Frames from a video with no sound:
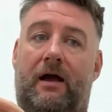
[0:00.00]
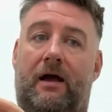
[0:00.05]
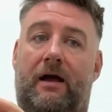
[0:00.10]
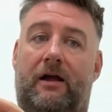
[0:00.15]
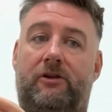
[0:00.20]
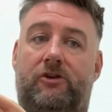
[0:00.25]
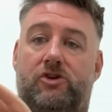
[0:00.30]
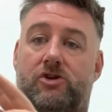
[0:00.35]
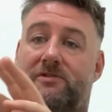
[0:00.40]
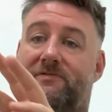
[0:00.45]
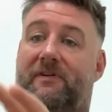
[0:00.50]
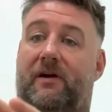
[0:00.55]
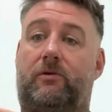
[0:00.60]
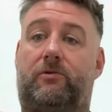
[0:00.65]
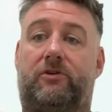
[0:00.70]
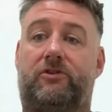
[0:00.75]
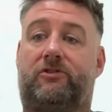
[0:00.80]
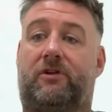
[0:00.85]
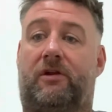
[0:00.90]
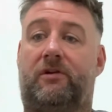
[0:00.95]
just
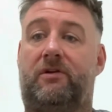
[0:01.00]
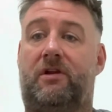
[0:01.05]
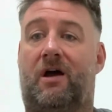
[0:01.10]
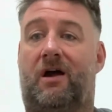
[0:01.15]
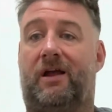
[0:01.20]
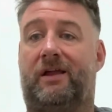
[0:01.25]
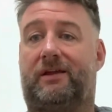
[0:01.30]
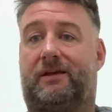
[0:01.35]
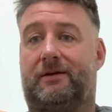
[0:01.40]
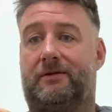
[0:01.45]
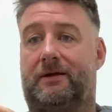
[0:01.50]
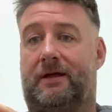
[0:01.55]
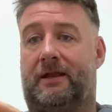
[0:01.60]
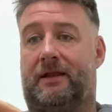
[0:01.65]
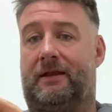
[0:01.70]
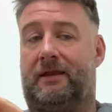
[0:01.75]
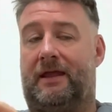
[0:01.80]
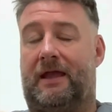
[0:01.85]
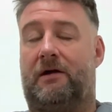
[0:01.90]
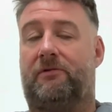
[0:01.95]
focused on Nike
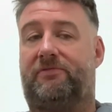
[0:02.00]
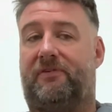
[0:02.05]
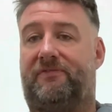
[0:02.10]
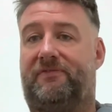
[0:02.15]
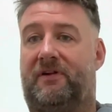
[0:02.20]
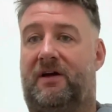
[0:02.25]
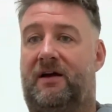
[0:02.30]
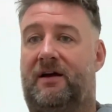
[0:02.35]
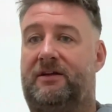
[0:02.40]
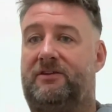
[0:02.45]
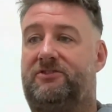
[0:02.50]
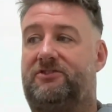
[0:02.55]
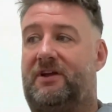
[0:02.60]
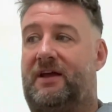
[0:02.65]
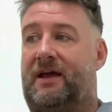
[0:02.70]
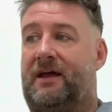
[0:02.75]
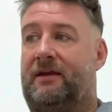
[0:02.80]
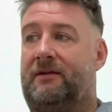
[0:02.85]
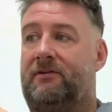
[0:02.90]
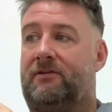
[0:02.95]
and the
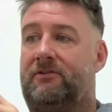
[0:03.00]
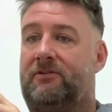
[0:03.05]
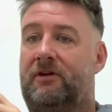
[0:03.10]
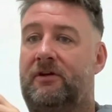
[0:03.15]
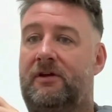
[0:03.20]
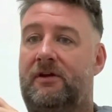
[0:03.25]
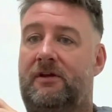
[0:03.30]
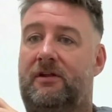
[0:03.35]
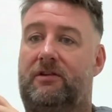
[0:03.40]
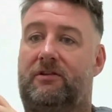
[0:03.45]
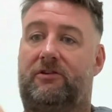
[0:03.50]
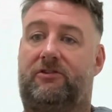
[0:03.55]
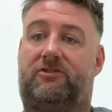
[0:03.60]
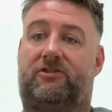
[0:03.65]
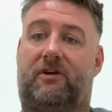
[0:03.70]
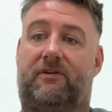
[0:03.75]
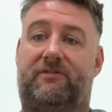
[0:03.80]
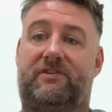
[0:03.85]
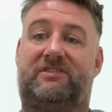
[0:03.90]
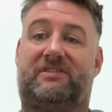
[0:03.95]
Vapourflies and the
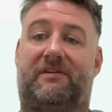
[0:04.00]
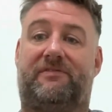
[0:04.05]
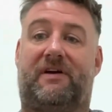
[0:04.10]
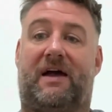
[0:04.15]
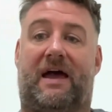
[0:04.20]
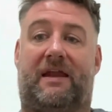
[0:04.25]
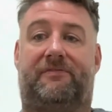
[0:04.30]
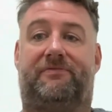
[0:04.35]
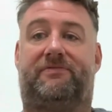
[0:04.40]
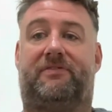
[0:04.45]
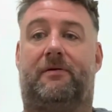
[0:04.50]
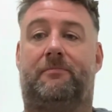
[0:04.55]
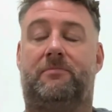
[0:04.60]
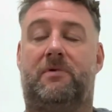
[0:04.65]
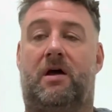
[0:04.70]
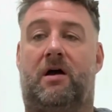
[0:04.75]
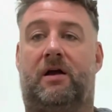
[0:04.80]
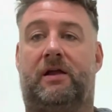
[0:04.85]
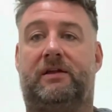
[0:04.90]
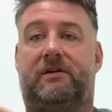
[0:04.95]
service I've had from
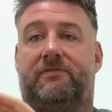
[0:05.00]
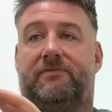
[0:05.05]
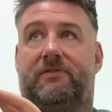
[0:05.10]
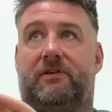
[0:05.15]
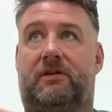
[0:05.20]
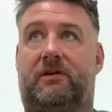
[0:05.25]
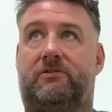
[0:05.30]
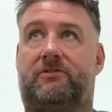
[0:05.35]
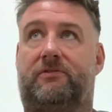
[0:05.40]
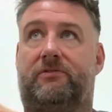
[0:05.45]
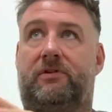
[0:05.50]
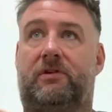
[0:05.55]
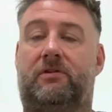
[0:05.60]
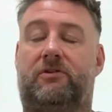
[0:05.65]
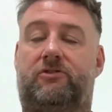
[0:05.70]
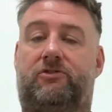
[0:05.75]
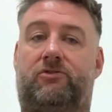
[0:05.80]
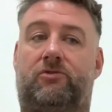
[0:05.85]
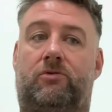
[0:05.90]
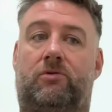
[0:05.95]
Nike. For those of you
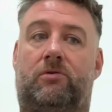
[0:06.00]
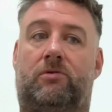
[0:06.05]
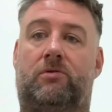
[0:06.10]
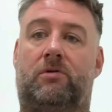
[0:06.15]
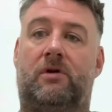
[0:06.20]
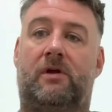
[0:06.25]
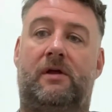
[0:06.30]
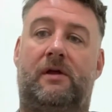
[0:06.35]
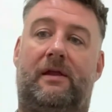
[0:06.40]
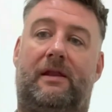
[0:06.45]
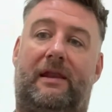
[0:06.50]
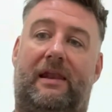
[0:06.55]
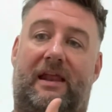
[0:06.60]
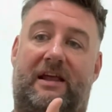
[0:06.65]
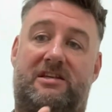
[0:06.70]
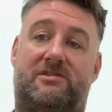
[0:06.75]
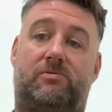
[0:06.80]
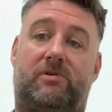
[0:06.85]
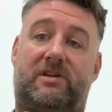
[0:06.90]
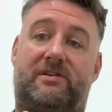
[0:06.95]
that saw
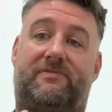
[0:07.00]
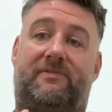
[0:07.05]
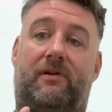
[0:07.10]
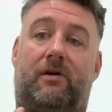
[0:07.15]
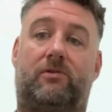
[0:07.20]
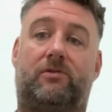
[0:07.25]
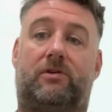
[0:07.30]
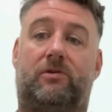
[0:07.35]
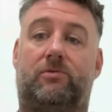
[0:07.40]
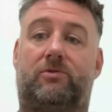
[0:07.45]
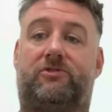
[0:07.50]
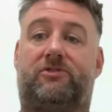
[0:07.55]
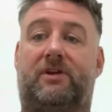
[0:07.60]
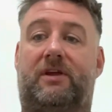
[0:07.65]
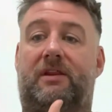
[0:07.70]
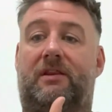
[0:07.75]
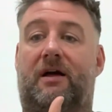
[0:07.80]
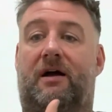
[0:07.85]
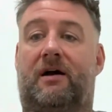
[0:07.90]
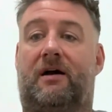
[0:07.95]
last week's vlog, you'll
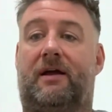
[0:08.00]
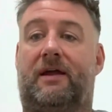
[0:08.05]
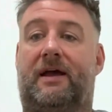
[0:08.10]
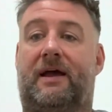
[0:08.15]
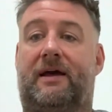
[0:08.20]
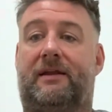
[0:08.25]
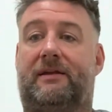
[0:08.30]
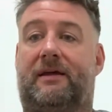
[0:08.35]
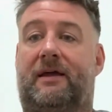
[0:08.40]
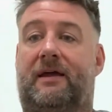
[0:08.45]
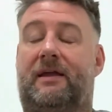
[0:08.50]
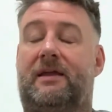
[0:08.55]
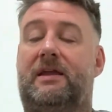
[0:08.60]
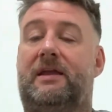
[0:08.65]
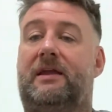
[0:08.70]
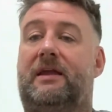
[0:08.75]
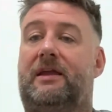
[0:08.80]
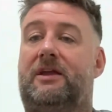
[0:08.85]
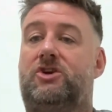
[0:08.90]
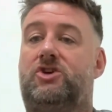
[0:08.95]
see that I had
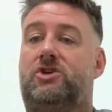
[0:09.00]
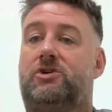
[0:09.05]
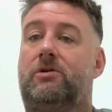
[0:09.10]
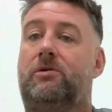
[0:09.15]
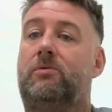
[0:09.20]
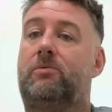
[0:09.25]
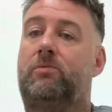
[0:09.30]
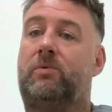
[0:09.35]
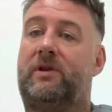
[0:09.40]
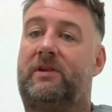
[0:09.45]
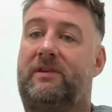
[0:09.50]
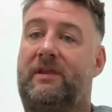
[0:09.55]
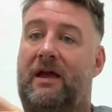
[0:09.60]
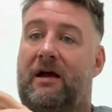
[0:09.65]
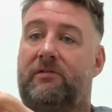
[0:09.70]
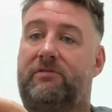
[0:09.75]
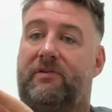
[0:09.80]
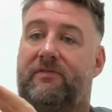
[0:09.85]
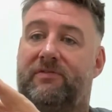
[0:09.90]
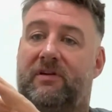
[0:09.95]
a issue with the
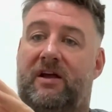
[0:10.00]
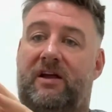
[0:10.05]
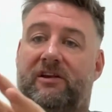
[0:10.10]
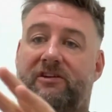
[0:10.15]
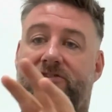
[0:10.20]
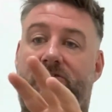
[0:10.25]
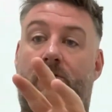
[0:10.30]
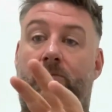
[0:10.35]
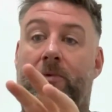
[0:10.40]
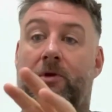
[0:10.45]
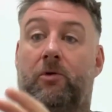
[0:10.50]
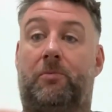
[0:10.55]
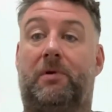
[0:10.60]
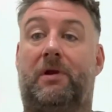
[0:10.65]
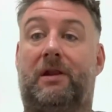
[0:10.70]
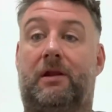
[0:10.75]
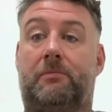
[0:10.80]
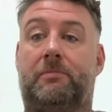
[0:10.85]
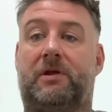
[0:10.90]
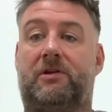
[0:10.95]
Vapourflies coming up a
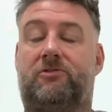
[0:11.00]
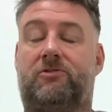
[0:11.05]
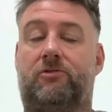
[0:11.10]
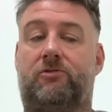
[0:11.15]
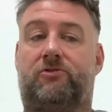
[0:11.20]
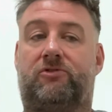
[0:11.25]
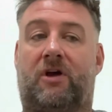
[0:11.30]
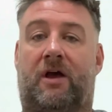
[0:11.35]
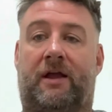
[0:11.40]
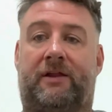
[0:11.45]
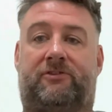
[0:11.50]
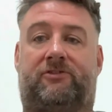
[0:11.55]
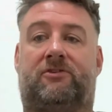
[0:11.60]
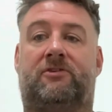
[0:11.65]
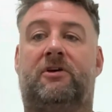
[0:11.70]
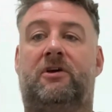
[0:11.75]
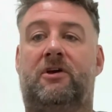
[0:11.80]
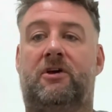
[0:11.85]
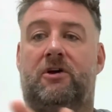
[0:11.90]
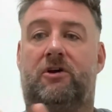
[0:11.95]
little bit too tight
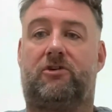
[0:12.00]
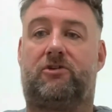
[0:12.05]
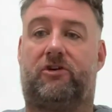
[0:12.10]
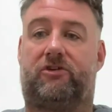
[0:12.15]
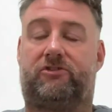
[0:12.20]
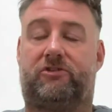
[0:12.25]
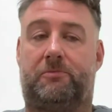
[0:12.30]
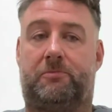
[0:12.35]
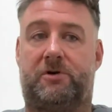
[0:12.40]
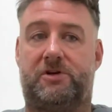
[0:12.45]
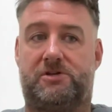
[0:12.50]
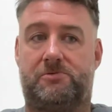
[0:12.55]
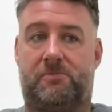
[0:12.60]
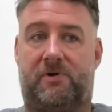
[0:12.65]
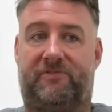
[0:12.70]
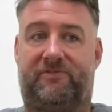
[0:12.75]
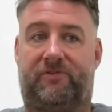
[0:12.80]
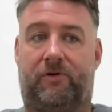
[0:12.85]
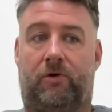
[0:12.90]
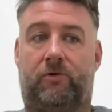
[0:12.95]
across the bridge of
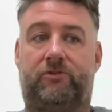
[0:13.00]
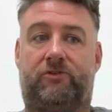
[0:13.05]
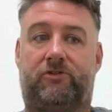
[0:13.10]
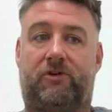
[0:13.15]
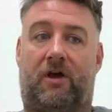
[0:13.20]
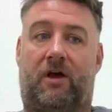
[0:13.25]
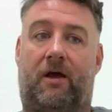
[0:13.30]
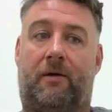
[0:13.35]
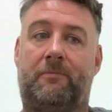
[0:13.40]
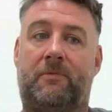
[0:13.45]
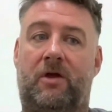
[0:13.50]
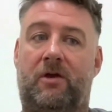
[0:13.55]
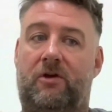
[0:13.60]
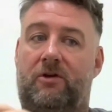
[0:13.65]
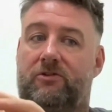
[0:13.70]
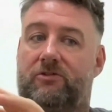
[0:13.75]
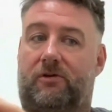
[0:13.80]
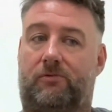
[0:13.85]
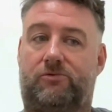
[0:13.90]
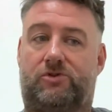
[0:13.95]
my foot. So
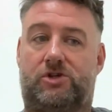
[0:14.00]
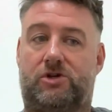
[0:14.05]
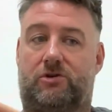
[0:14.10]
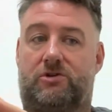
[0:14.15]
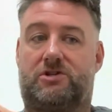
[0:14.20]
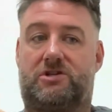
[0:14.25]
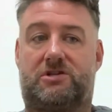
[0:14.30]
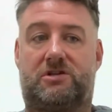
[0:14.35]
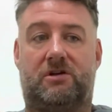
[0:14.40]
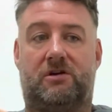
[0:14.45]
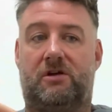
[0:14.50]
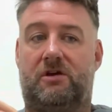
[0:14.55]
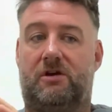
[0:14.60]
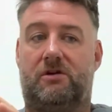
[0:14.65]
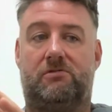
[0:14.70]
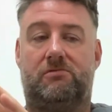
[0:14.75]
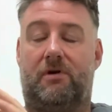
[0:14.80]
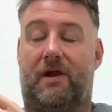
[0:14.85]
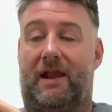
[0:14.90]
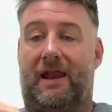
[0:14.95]
I'm just
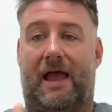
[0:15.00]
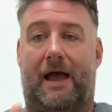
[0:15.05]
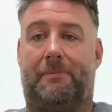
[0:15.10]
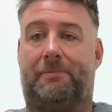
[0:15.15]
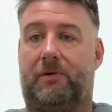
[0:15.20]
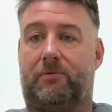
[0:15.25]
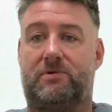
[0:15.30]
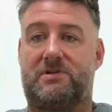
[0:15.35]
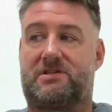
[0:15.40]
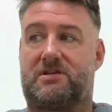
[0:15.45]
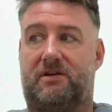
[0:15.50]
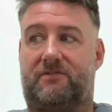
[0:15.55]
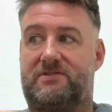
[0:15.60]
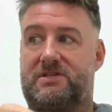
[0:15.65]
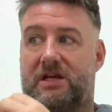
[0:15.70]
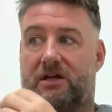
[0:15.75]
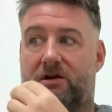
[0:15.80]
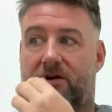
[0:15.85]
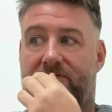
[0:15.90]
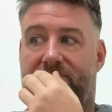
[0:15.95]
really happy with the
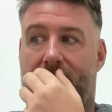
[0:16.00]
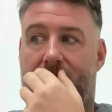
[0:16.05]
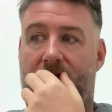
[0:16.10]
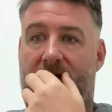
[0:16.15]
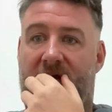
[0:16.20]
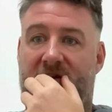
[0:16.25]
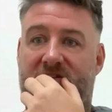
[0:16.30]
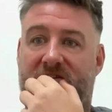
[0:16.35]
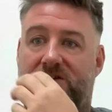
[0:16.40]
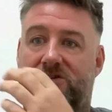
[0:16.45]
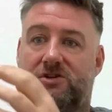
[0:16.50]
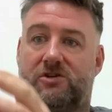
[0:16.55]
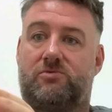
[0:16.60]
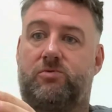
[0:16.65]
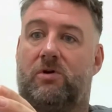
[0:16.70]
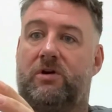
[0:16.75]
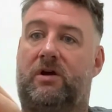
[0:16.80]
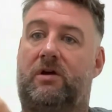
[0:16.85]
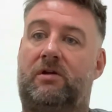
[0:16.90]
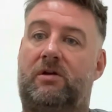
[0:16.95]
service I got from Nike. So I just
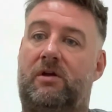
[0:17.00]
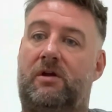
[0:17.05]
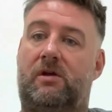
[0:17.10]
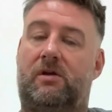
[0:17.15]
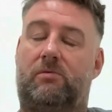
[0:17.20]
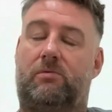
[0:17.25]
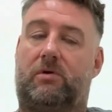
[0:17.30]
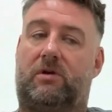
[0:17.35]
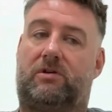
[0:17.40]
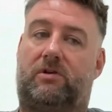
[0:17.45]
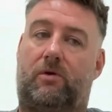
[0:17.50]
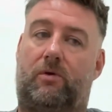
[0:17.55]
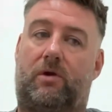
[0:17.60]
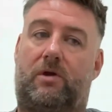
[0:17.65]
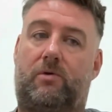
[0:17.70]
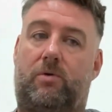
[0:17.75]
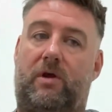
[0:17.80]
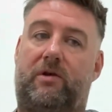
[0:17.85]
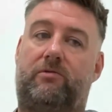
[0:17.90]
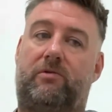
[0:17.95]
want to do a
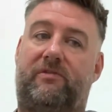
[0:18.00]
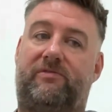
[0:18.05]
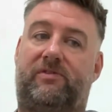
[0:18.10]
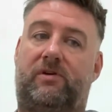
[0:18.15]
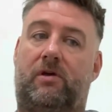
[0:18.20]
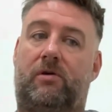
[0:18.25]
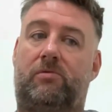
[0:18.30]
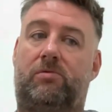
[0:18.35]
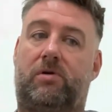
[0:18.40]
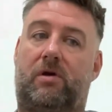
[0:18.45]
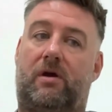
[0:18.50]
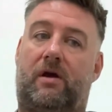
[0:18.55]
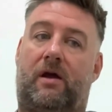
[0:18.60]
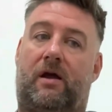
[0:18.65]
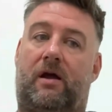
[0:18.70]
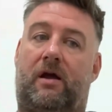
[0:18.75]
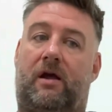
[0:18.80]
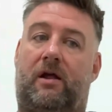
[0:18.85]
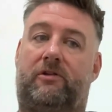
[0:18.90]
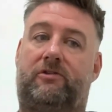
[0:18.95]
quick review
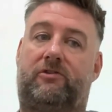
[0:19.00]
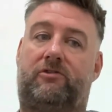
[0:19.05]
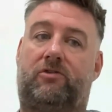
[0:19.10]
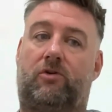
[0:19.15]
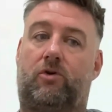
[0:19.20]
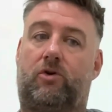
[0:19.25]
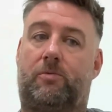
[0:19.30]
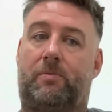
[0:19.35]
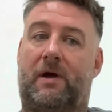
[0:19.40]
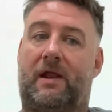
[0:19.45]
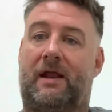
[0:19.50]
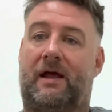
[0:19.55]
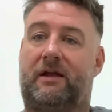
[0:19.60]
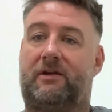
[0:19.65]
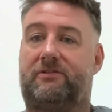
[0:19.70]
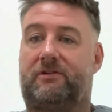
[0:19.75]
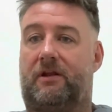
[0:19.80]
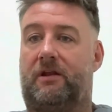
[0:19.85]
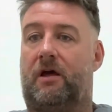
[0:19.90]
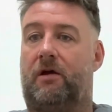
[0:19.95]
to talk about
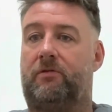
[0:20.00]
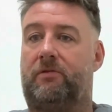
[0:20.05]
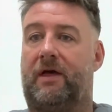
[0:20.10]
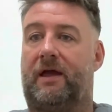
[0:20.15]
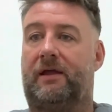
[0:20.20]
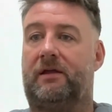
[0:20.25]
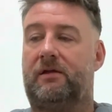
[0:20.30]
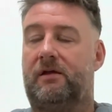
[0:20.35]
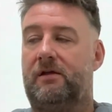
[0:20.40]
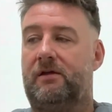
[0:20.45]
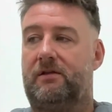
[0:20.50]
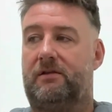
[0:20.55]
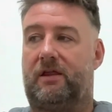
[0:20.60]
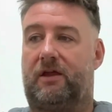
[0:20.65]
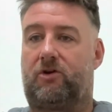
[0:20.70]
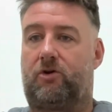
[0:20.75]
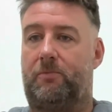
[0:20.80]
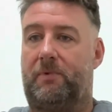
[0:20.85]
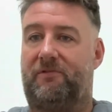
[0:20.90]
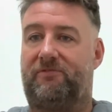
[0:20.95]
that, because I know
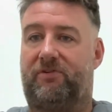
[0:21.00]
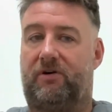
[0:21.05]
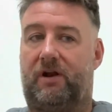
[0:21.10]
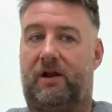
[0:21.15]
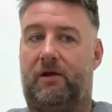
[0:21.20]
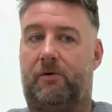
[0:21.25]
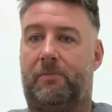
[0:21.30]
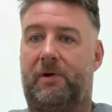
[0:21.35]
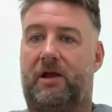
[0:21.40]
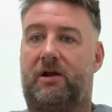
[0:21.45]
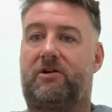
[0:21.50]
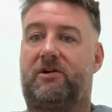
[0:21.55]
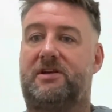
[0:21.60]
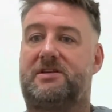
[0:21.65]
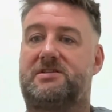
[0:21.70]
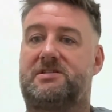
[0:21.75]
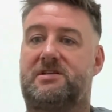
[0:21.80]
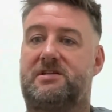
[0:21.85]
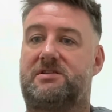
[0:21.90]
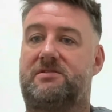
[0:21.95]
they come in for a little bit of
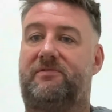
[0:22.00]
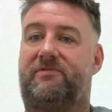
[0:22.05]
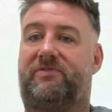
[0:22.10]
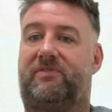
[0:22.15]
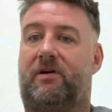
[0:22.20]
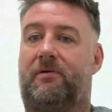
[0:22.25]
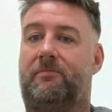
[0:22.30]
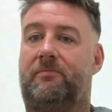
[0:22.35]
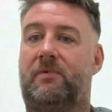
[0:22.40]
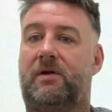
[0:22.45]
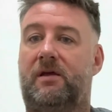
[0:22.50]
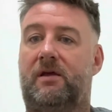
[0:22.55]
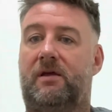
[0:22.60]
criticism from